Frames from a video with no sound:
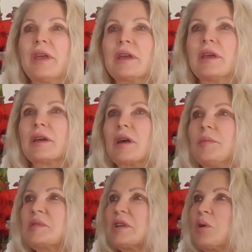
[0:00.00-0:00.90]
It
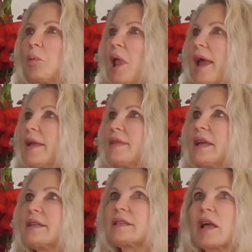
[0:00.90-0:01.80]
comes into play in
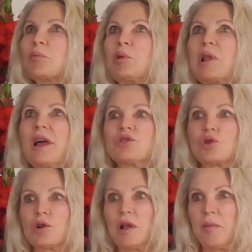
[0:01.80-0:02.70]
things like
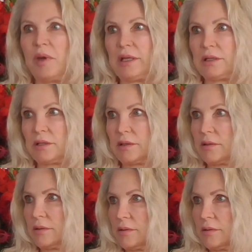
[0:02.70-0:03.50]
pleasure limits.